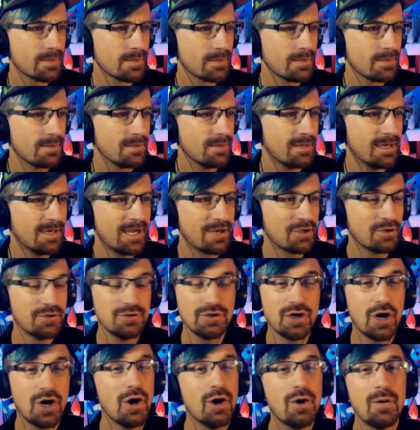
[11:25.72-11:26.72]
I don't
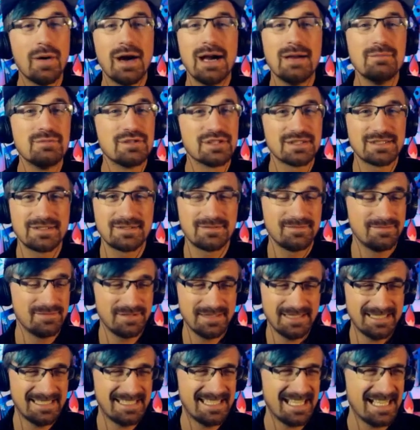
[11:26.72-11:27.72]
know. I'm just
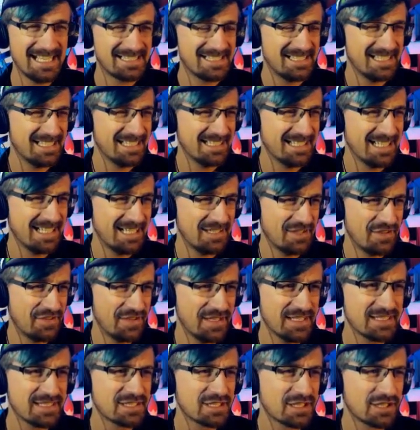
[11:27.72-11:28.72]
guessing and
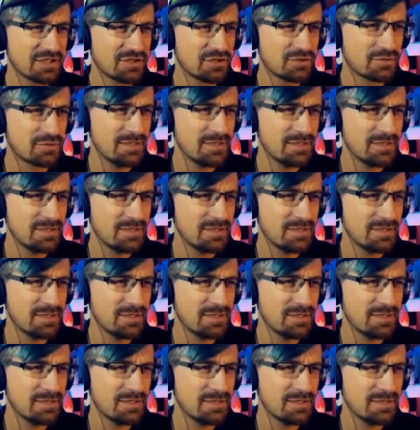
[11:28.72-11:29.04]
things are going to creep